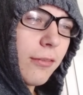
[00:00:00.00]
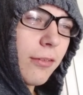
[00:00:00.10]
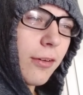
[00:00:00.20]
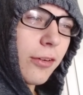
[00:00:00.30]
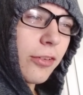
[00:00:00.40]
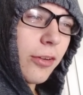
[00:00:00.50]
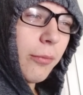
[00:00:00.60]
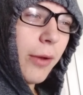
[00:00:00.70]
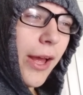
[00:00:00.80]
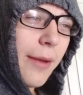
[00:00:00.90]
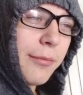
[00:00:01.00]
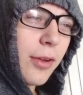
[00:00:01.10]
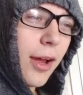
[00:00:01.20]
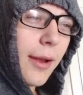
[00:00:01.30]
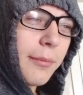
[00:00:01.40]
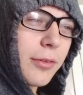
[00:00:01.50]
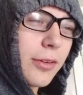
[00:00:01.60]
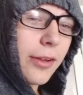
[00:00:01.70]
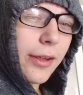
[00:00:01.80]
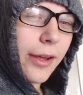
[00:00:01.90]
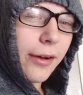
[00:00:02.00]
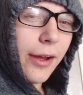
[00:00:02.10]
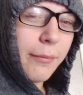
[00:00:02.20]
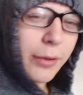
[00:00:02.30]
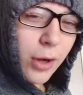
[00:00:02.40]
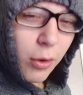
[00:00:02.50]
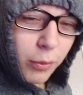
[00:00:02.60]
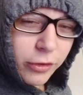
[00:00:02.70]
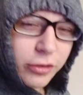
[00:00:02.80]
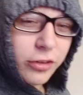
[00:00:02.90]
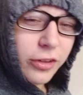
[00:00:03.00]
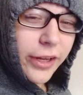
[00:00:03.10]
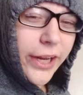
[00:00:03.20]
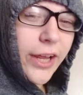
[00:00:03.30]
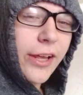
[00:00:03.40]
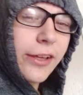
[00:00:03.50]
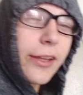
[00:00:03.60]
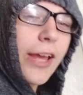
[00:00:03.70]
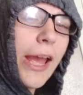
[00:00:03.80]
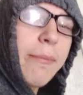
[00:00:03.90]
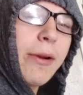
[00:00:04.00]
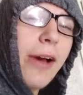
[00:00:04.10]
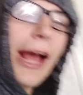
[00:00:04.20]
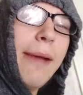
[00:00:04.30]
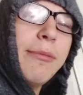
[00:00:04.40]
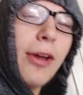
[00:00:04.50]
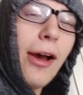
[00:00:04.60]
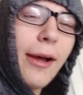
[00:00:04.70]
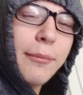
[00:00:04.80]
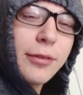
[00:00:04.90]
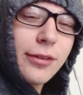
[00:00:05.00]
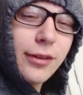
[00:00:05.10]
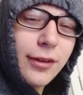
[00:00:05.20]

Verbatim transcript: for some laptops and let me know what you see gaming laptops.